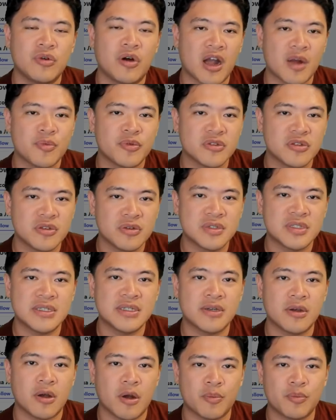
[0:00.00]
are
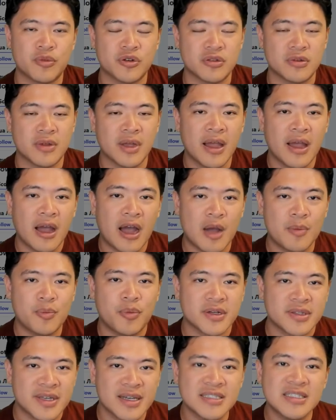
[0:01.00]
producing and
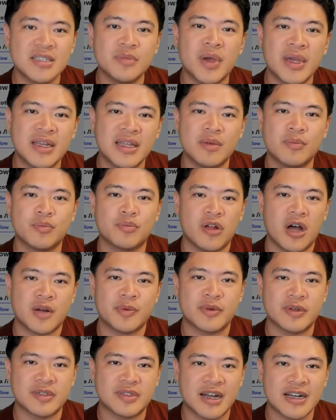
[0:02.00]
participating in block
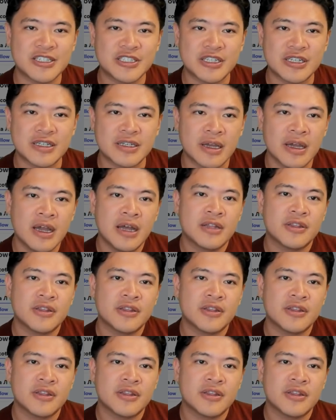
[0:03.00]
production,